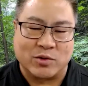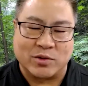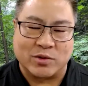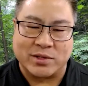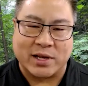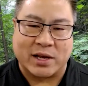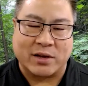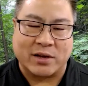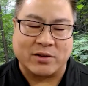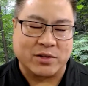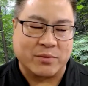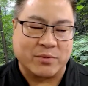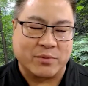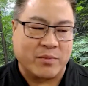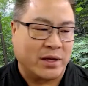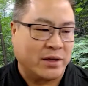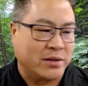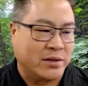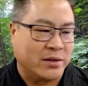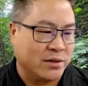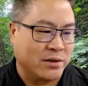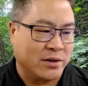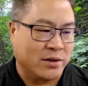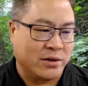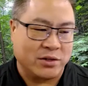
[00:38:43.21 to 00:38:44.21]
It sounds
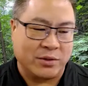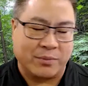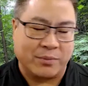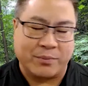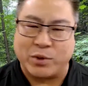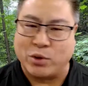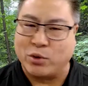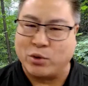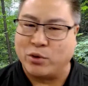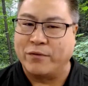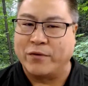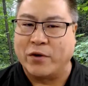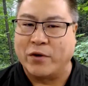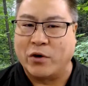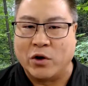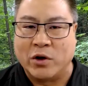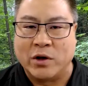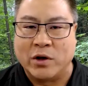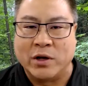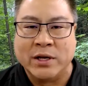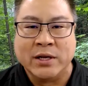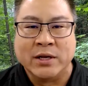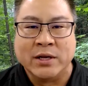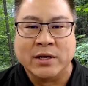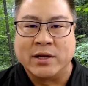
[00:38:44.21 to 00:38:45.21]
amazing. It's a
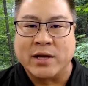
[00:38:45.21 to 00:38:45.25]
beautiful